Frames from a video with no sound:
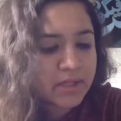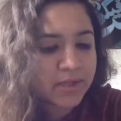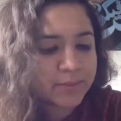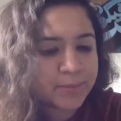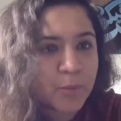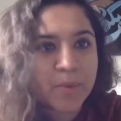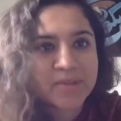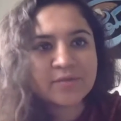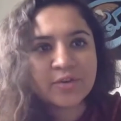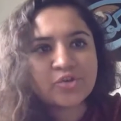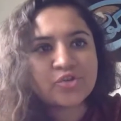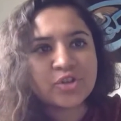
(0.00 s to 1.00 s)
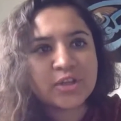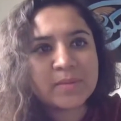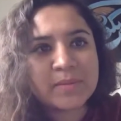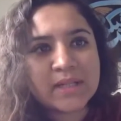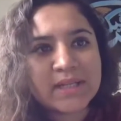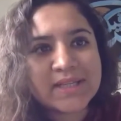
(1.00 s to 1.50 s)
oppressive country in the
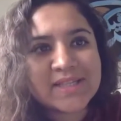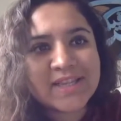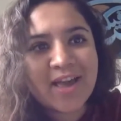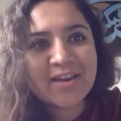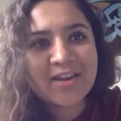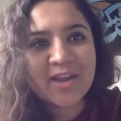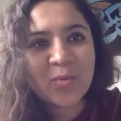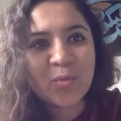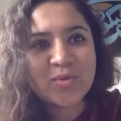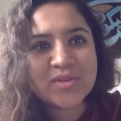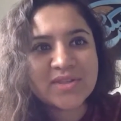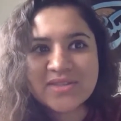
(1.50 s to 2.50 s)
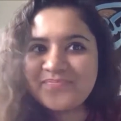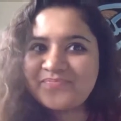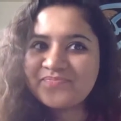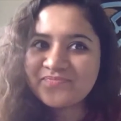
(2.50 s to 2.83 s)
Middle East, and it was